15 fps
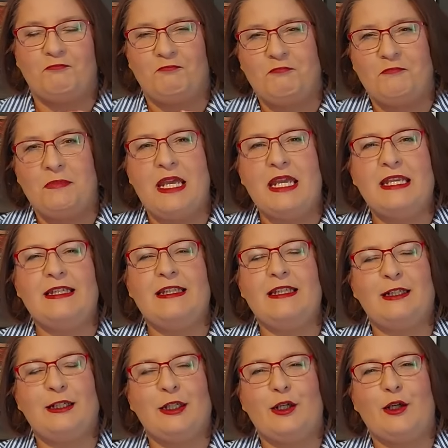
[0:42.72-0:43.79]

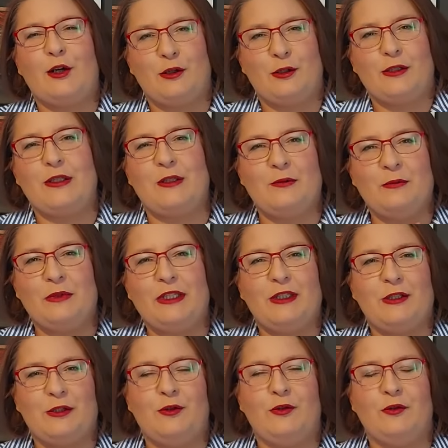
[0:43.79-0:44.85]
basically caused me
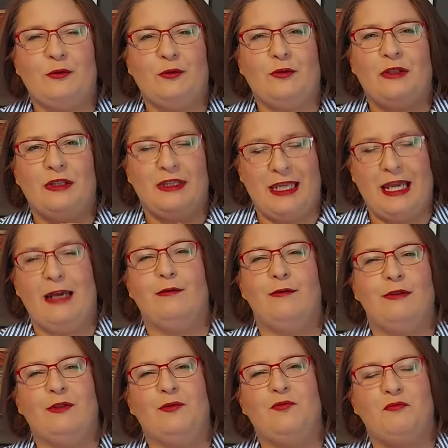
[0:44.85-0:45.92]
to
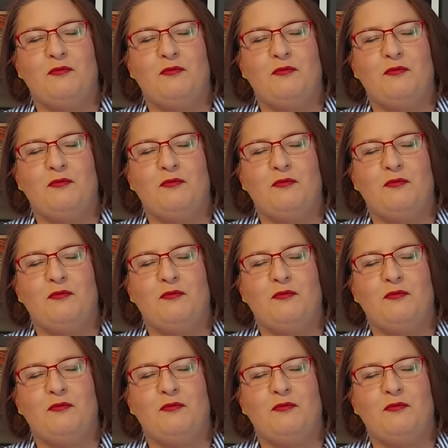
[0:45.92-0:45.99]
doubt